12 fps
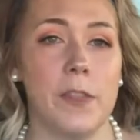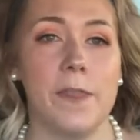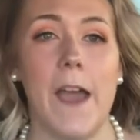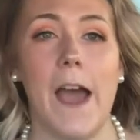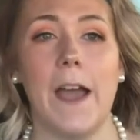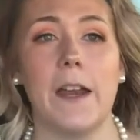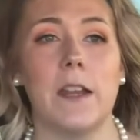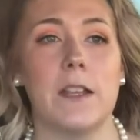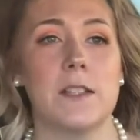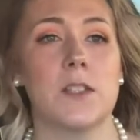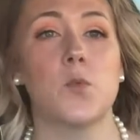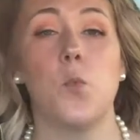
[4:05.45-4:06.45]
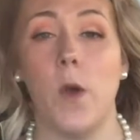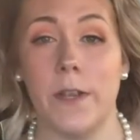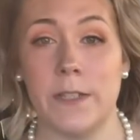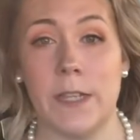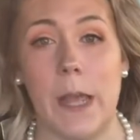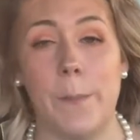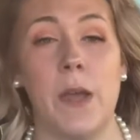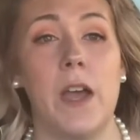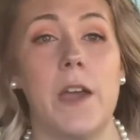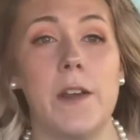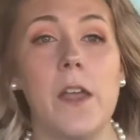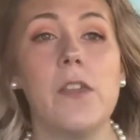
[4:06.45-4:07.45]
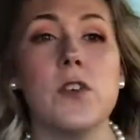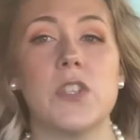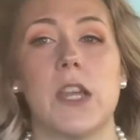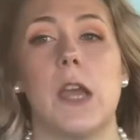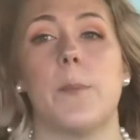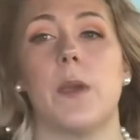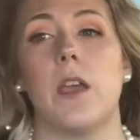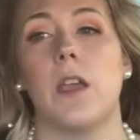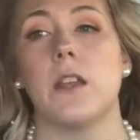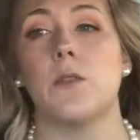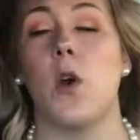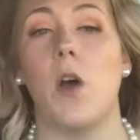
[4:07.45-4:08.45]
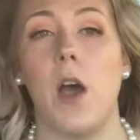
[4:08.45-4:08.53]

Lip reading: That is one tip. Another tip in